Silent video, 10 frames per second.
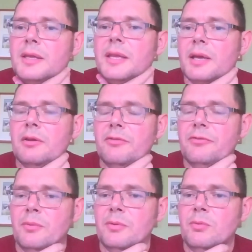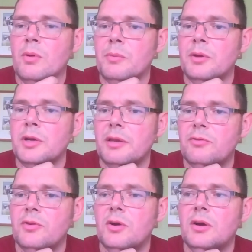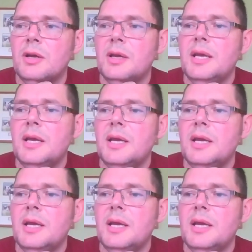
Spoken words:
think they're going to fit with what we're looking for,